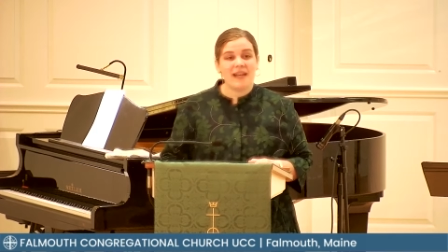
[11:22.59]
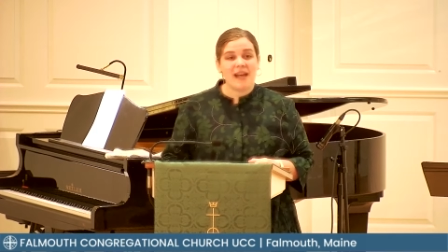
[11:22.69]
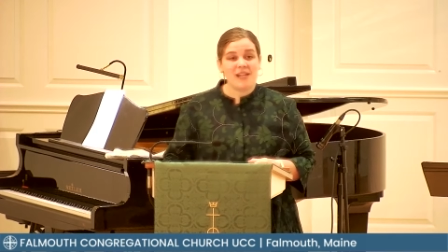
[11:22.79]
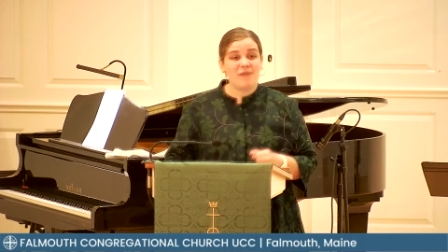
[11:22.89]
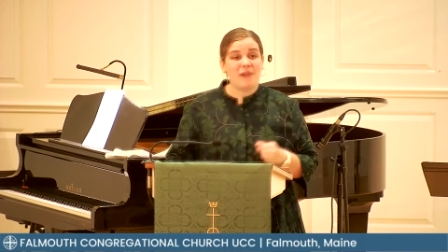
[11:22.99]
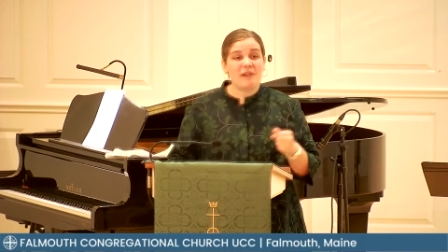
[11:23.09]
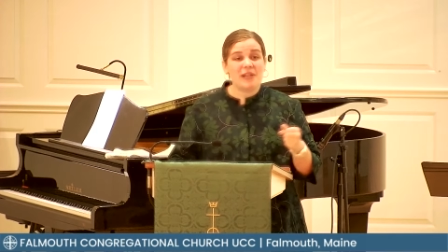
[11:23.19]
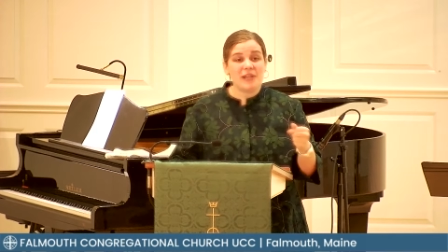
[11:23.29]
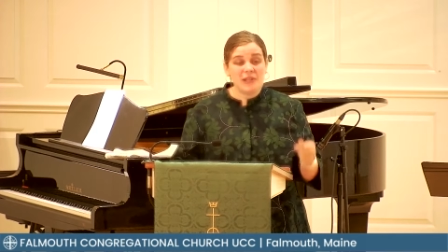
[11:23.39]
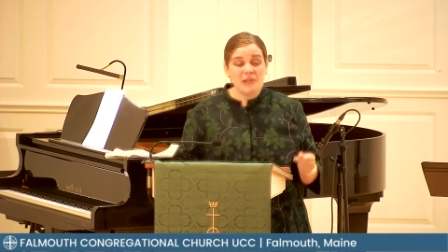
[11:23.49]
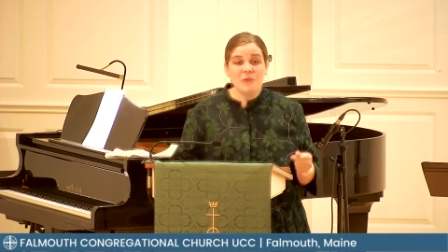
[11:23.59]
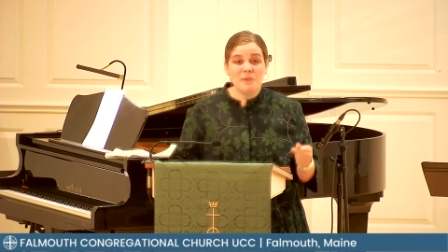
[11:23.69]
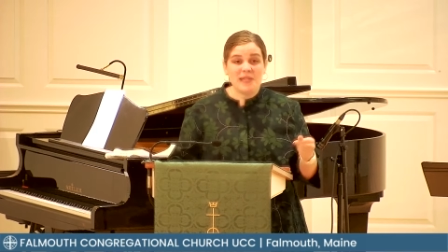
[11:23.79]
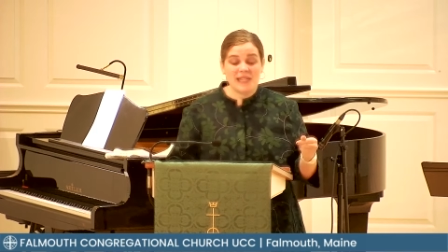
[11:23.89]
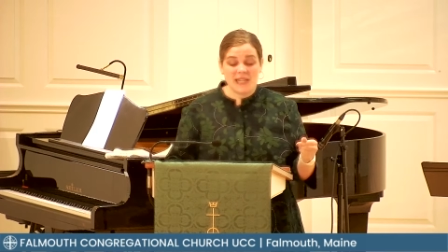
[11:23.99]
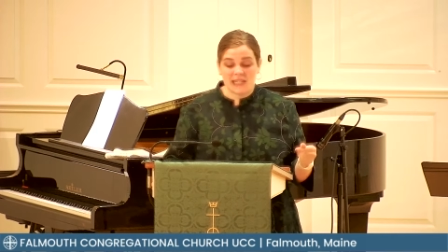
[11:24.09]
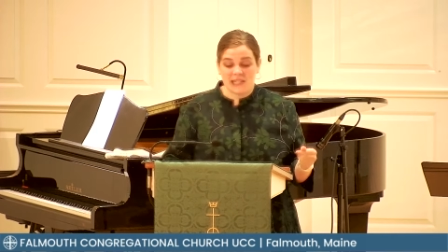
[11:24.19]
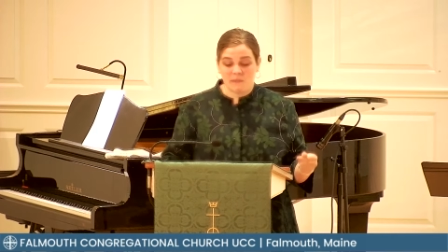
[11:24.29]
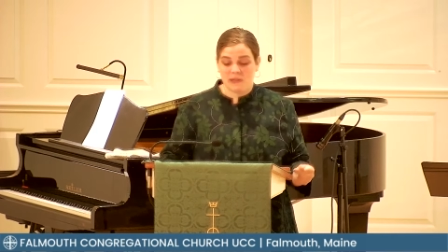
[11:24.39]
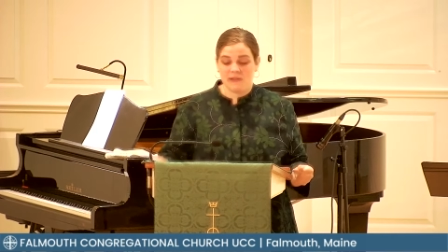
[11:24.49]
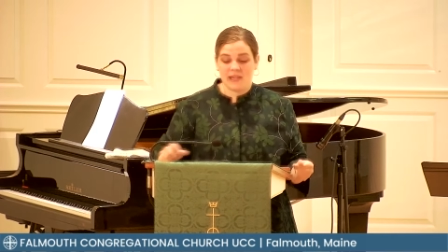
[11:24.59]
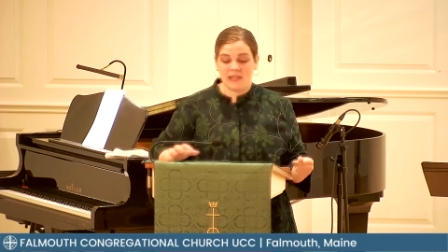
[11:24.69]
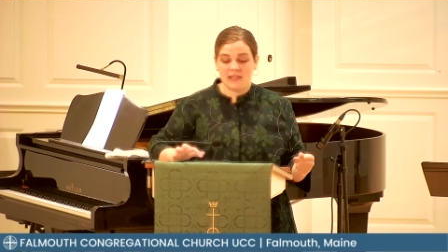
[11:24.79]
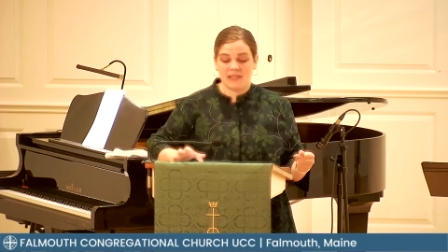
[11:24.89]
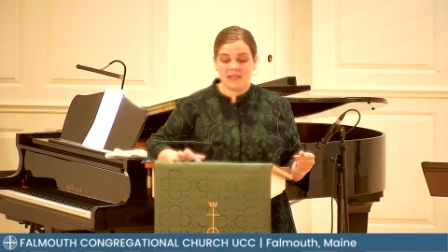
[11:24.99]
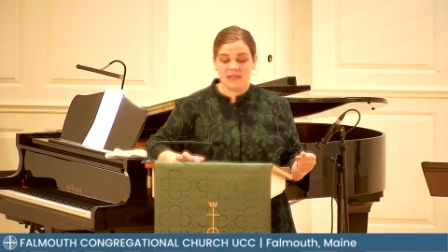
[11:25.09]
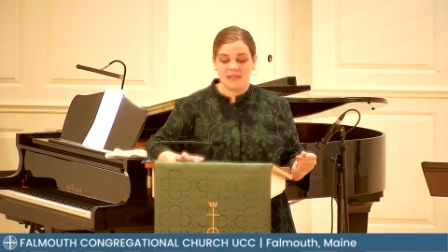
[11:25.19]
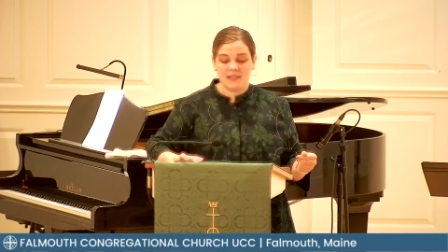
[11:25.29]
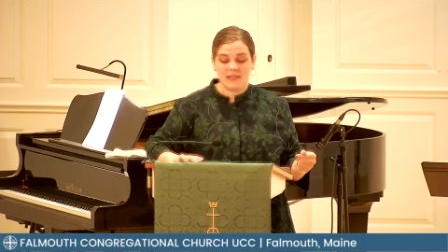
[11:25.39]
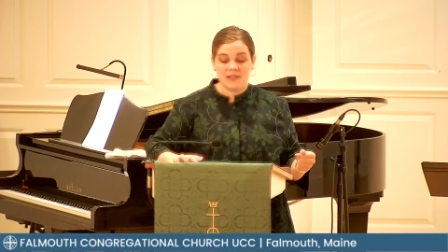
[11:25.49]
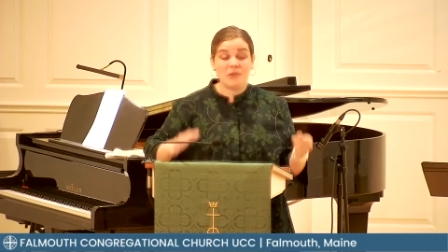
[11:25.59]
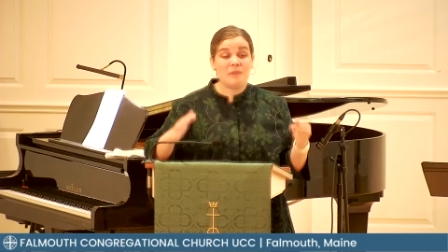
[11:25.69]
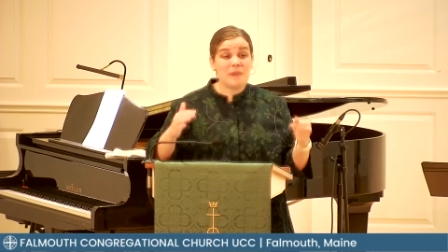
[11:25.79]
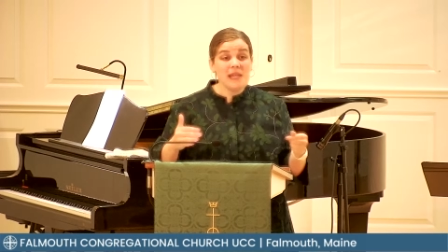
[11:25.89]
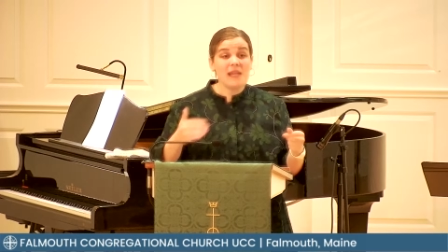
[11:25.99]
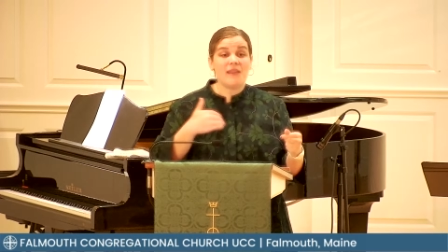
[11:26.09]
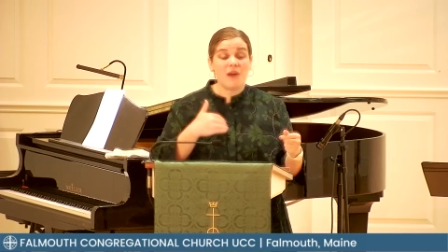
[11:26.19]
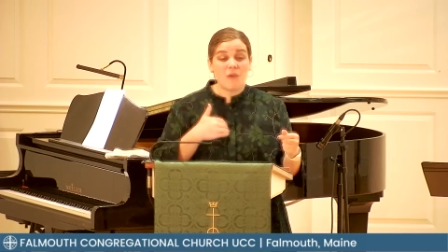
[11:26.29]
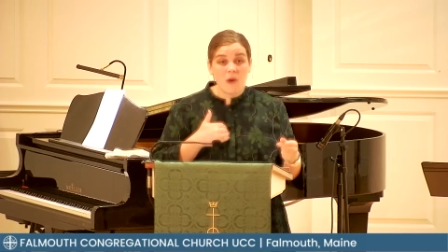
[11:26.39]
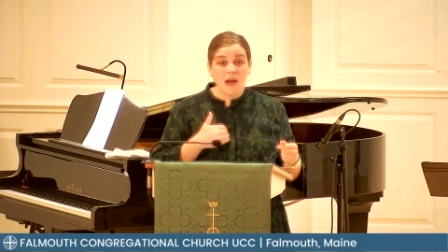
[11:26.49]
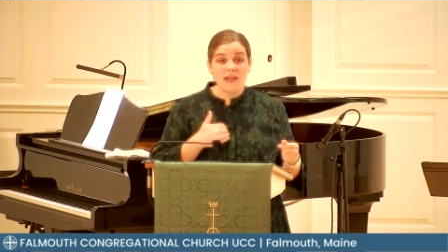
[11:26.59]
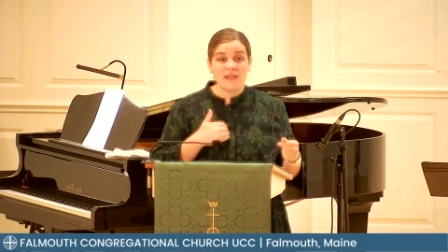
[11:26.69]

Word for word: and very human experience to be the one